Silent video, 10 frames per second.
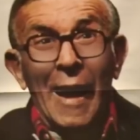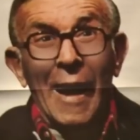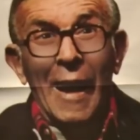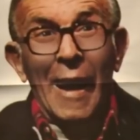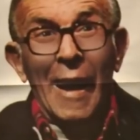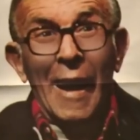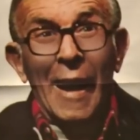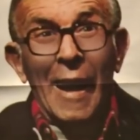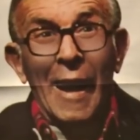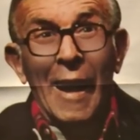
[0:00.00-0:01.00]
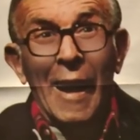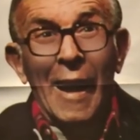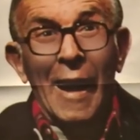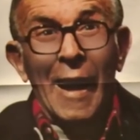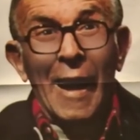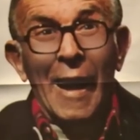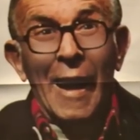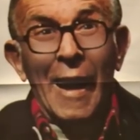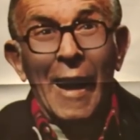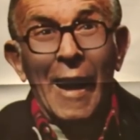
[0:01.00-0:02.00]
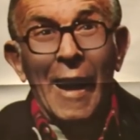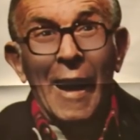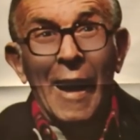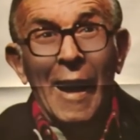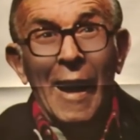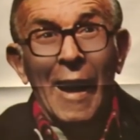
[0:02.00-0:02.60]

[no speech]